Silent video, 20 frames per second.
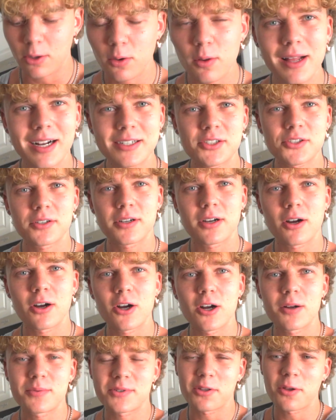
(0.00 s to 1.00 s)
A little extra
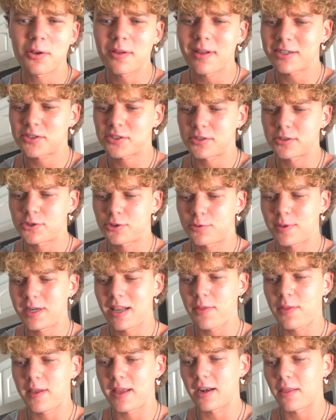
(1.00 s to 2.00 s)
carbs, a little extra treat
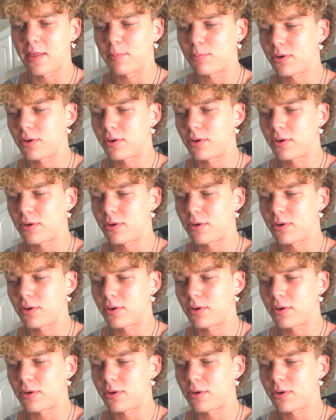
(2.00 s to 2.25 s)
at the end of the